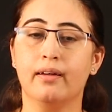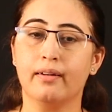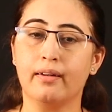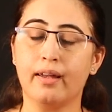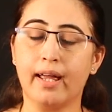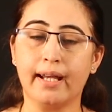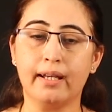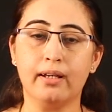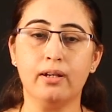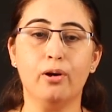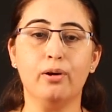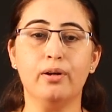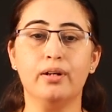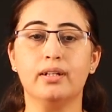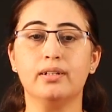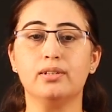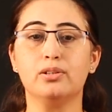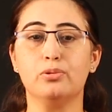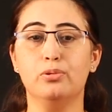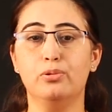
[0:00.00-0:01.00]
Right now it
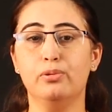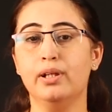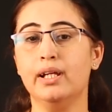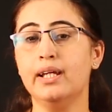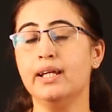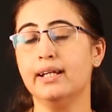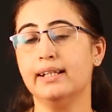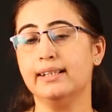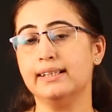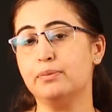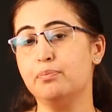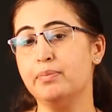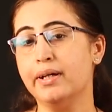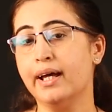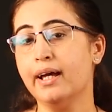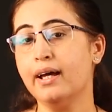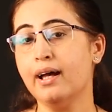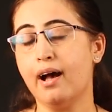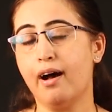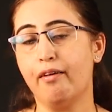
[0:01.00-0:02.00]
is only
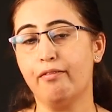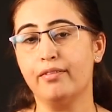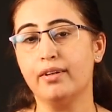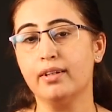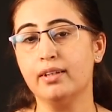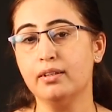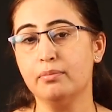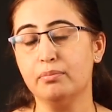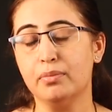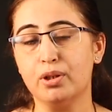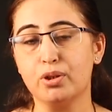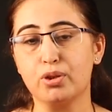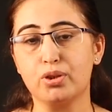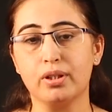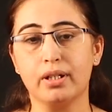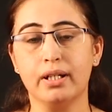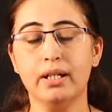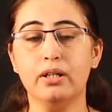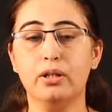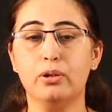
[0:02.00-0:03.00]
SBI after the
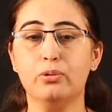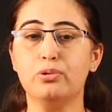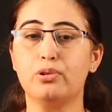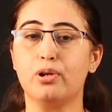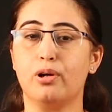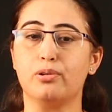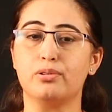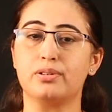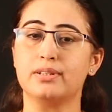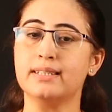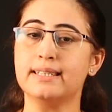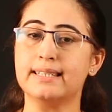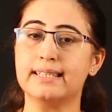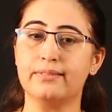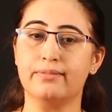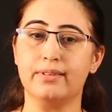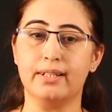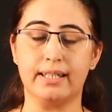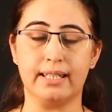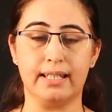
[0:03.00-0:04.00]
merger in
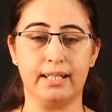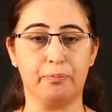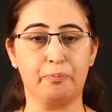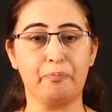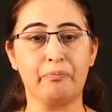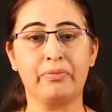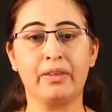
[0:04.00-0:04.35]
2017.